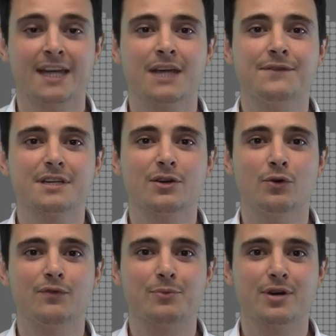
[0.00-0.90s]
Give us a
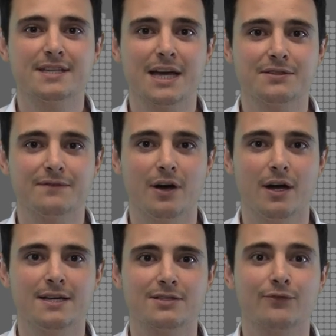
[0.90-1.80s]
call for pre-sales
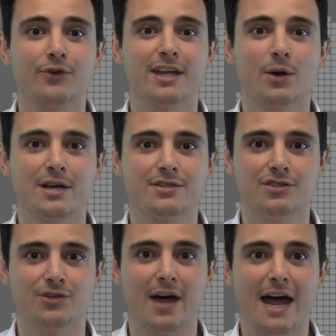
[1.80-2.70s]
advice or for any questions
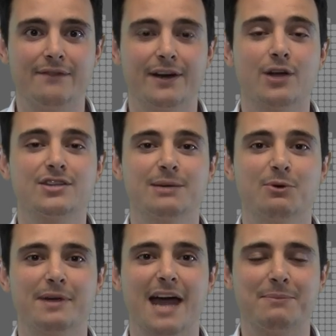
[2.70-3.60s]
you have and our team will
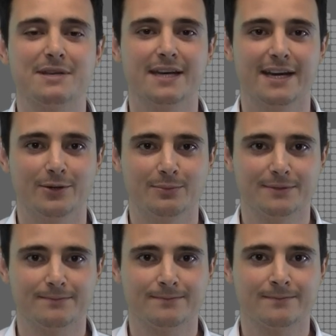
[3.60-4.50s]
be happy to help.
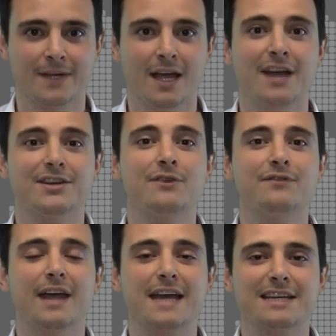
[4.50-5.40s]
Don't
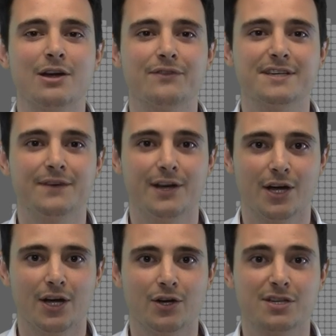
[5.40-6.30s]
forget to like this
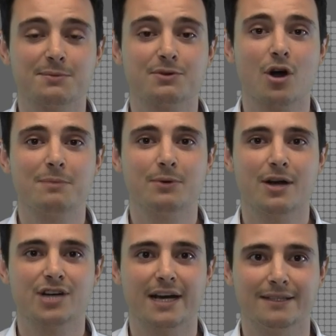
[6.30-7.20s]
video and subscribe to our
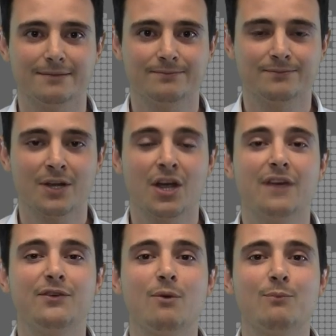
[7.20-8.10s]
channel.
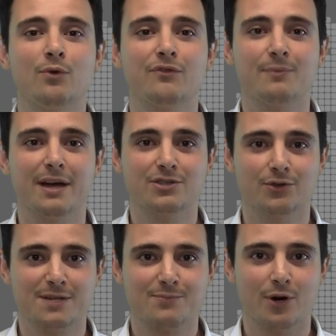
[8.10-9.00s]
If you want more information on
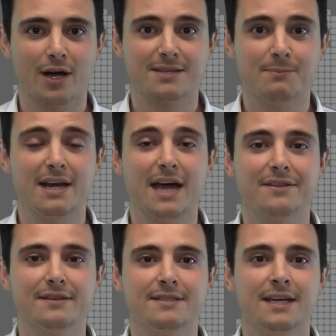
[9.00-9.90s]
this product and many
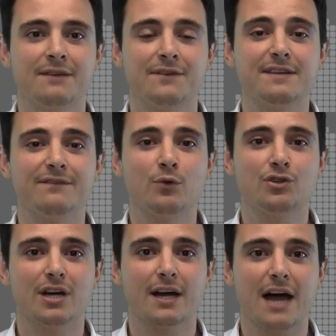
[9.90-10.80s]
others, visit four
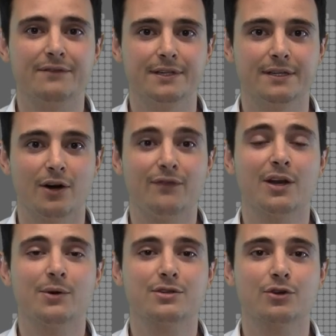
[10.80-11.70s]
G Uncovered or
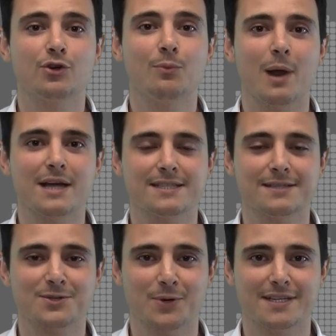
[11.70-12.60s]
follow us on Google plus,
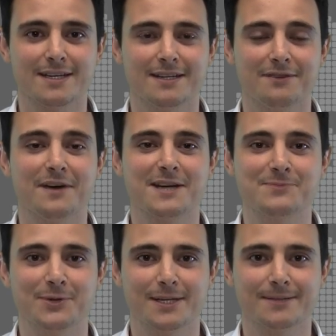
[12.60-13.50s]
Twitter and
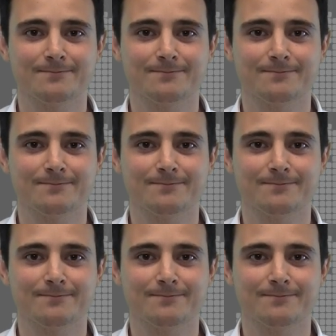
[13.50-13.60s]
Facebook.